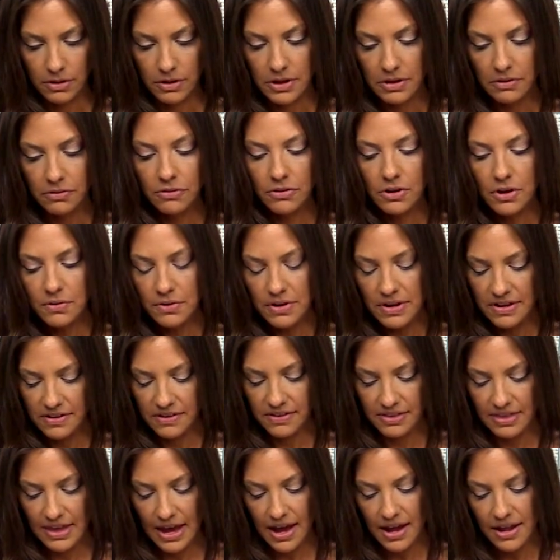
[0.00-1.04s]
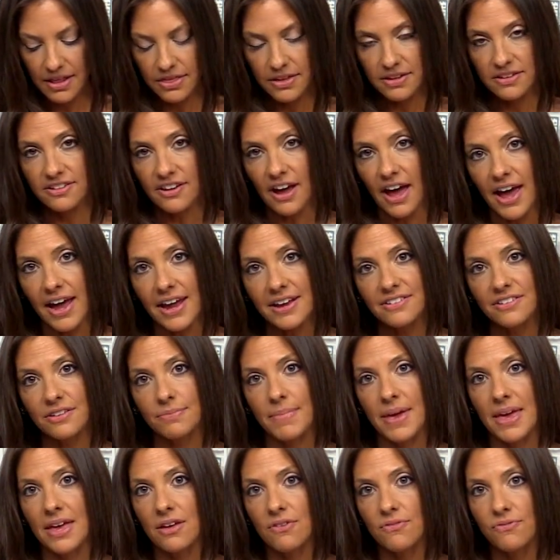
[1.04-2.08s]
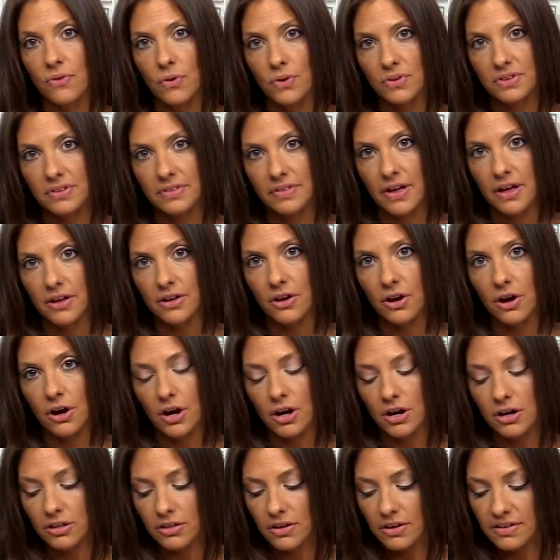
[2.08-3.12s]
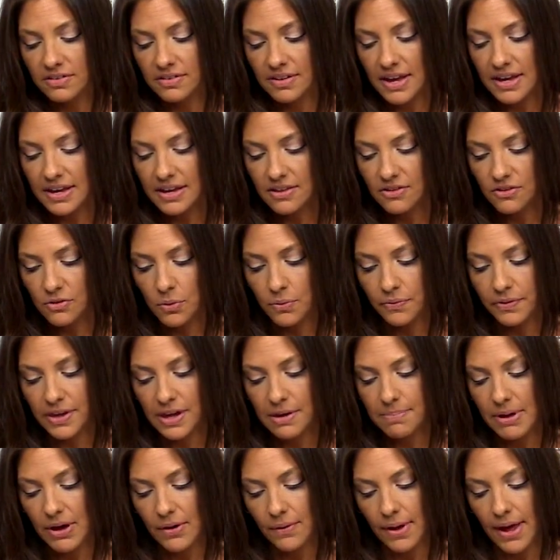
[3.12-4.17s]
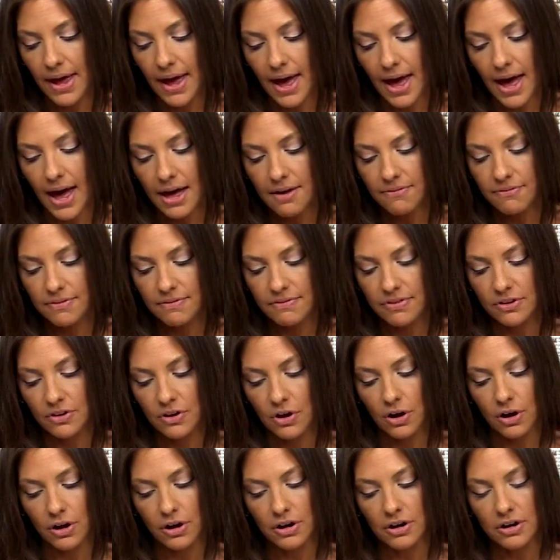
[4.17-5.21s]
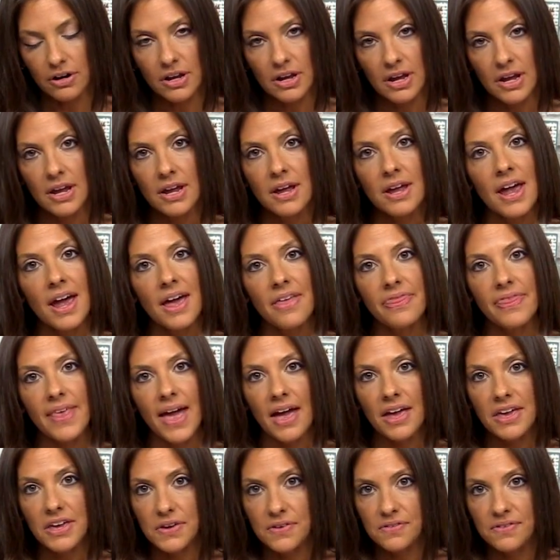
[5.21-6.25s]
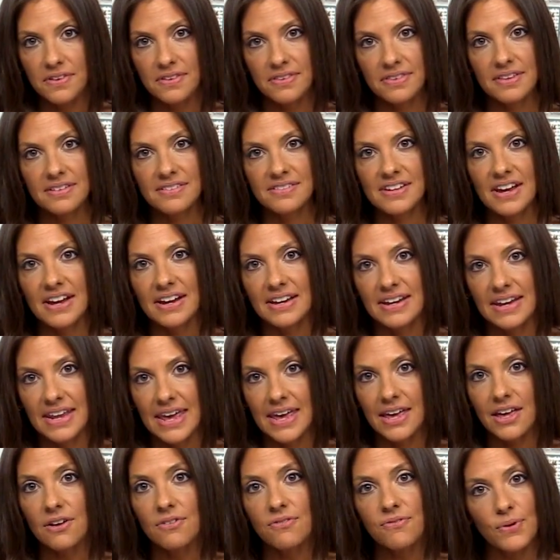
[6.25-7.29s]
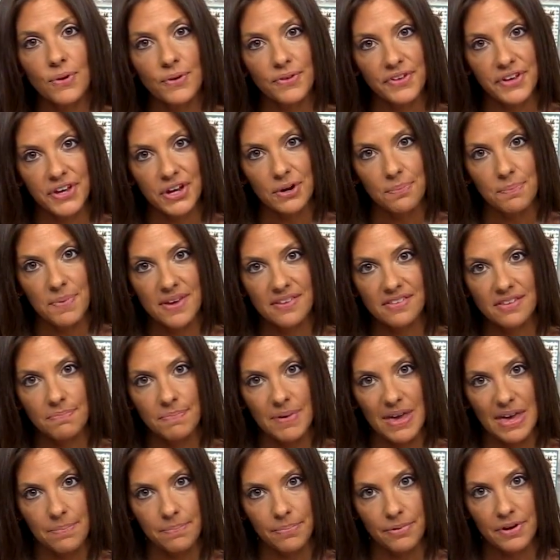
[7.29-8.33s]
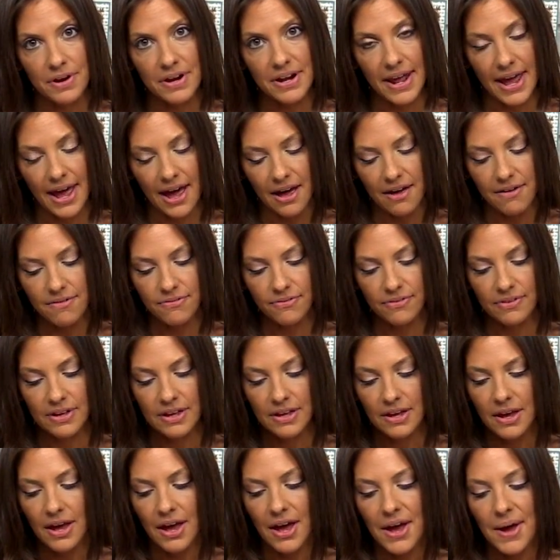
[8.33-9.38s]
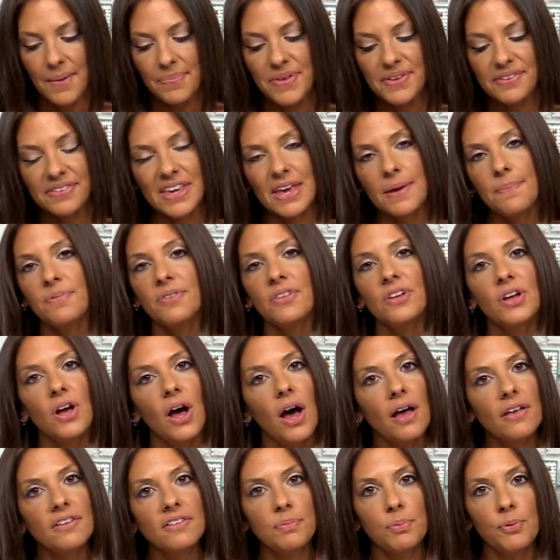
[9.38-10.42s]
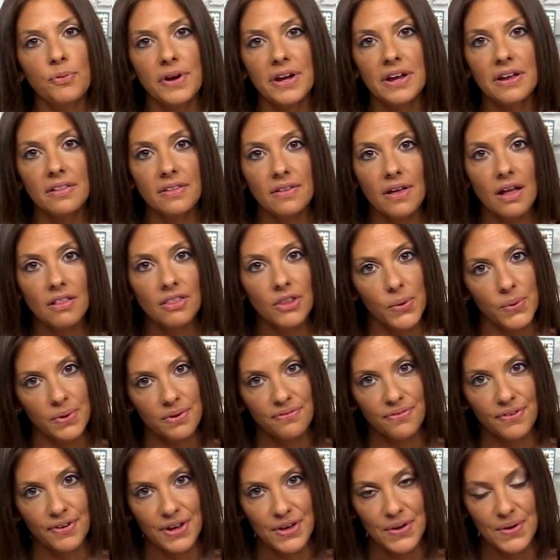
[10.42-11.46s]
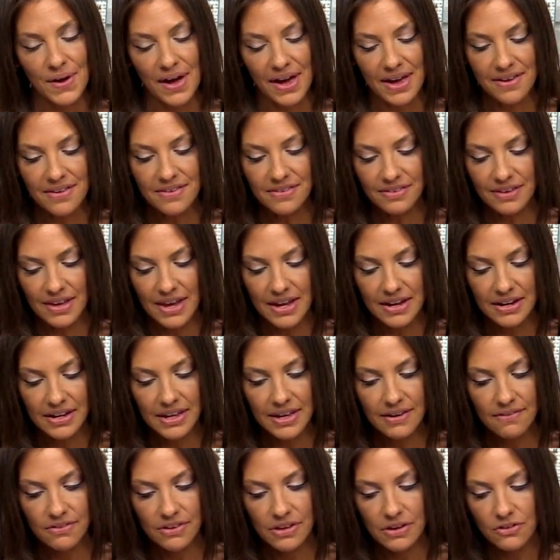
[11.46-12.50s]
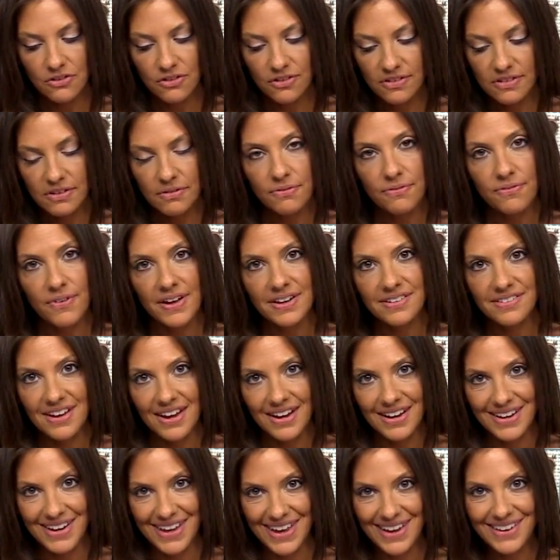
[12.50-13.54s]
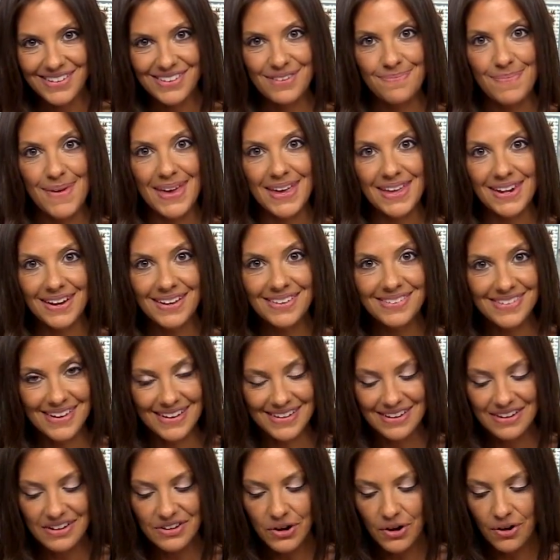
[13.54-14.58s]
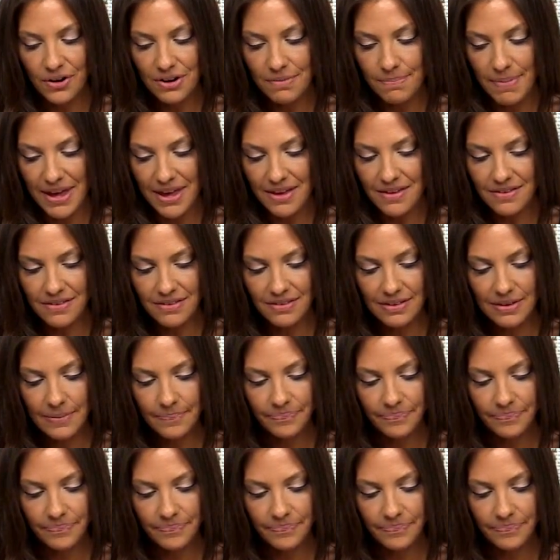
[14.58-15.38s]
You'll notice that the die to make a fold along card looks like it's only about half of the card and that uses the technique of folding your piece of paper in half. Um, this keeps the cost point a lot lower for you guys and gives you just a fun technique to make an extended card base.